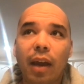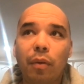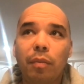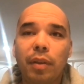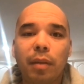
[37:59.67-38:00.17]

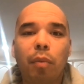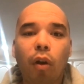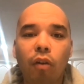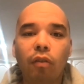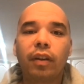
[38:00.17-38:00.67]
would have been the
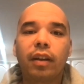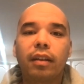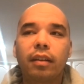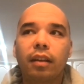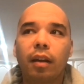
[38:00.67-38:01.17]
perfect
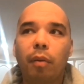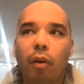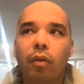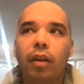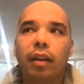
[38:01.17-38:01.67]

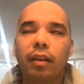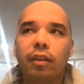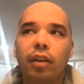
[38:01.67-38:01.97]
opponent